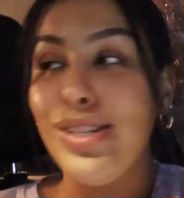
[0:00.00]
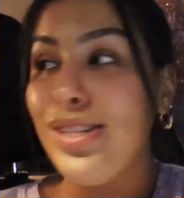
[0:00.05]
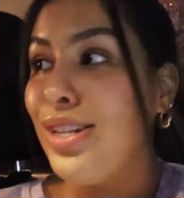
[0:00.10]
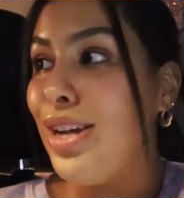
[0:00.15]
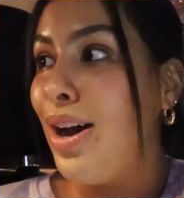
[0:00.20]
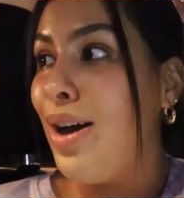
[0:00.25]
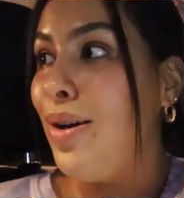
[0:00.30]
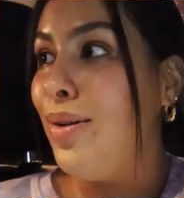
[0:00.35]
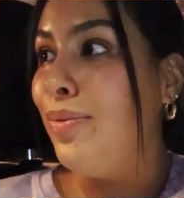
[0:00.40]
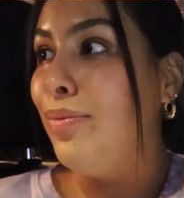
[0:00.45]

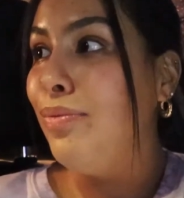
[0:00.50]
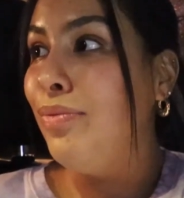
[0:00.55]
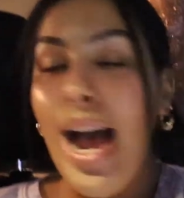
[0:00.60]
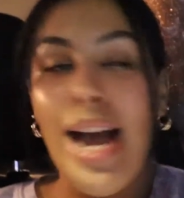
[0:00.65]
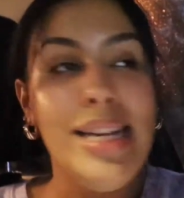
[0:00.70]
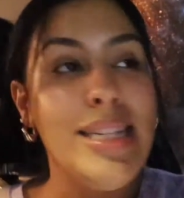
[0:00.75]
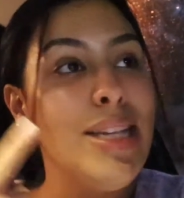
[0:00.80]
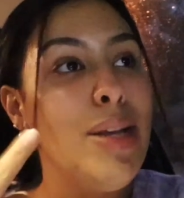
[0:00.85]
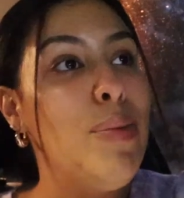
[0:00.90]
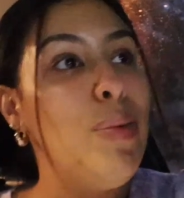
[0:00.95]
so
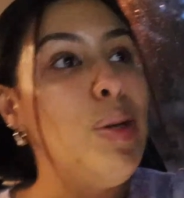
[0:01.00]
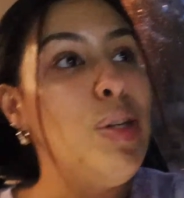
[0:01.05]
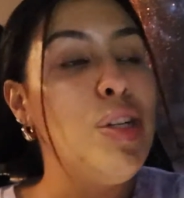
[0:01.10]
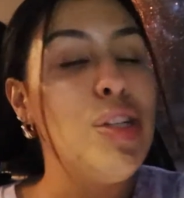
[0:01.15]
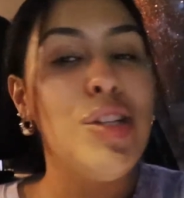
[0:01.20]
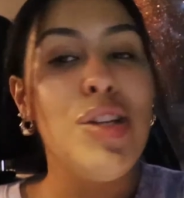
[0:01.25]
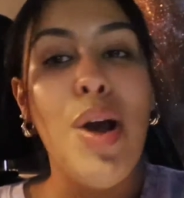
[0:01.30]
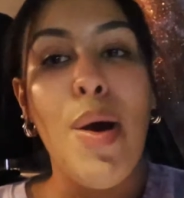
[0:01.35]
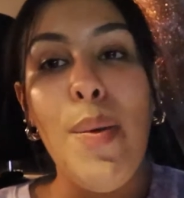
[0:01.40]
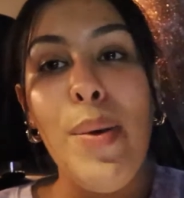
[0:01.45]
I say we
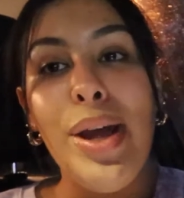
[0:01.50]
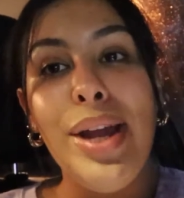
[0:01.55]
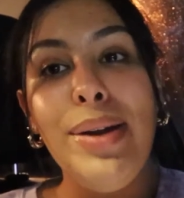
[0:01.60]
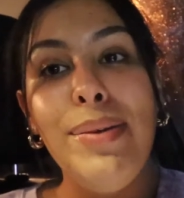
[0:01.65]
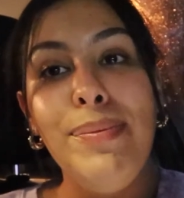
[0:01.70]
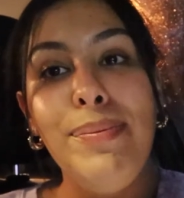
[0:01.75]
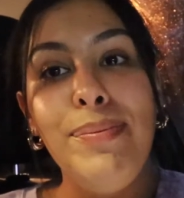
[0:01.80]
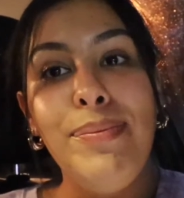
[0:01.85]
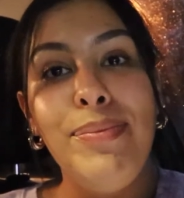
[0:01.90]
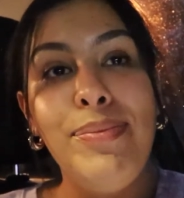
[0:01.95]
just go
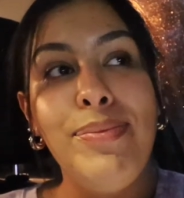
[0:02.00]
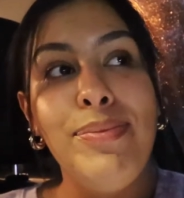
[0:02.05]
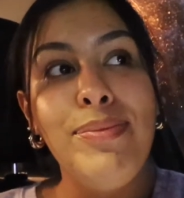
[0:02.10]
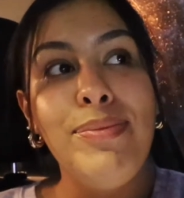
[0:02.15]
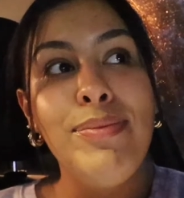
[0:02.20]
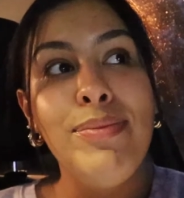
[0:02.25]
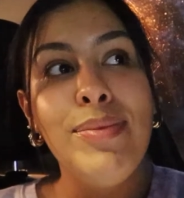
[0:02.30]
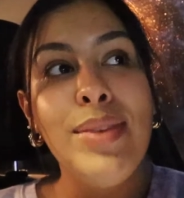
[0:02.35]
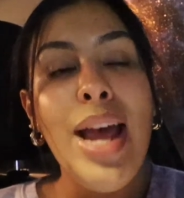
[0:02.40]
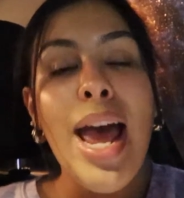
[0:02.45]
in
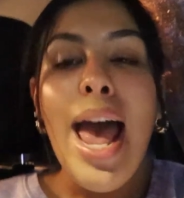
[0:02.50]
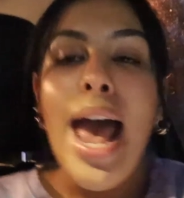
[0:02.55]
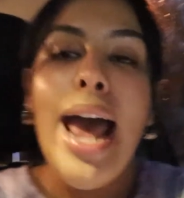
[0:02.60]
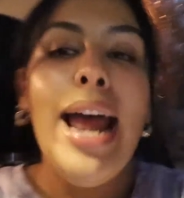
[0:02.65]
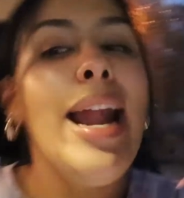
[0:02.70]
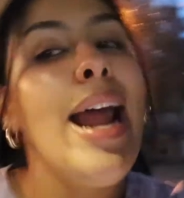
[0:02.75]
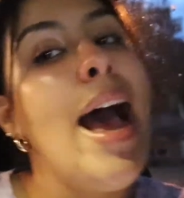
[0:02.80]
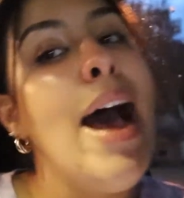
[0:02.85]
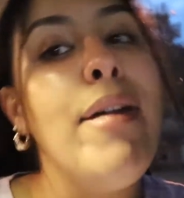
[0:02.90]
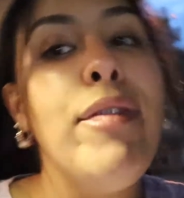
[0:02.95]

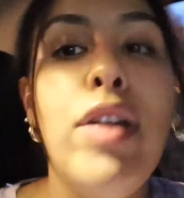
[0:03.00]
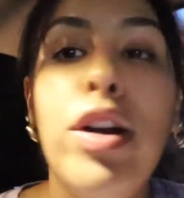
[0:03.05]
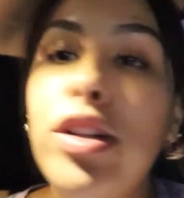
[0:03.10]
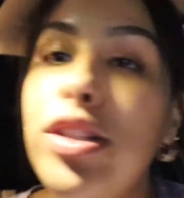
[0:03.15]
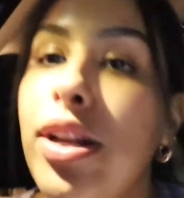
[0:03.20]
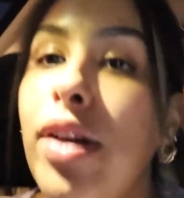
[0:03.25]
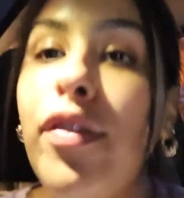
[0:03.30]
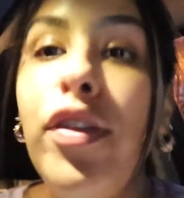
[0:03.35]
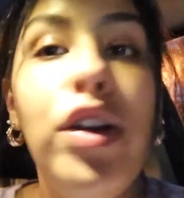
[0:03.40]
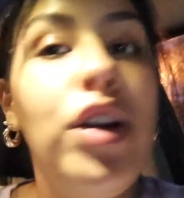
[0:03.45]
and have
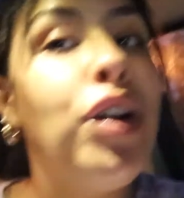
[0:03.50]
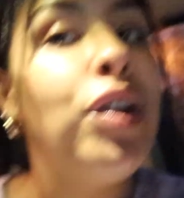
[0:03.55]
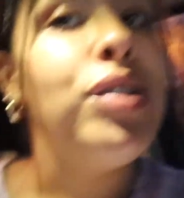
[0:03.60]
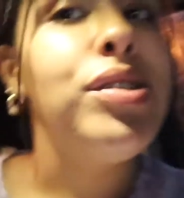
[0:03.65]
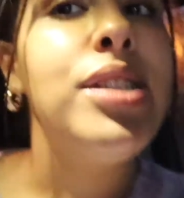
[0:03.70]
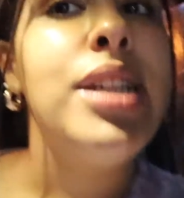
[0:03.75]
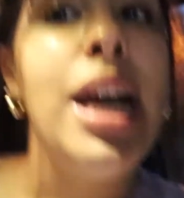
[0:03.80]
ourselves a girls'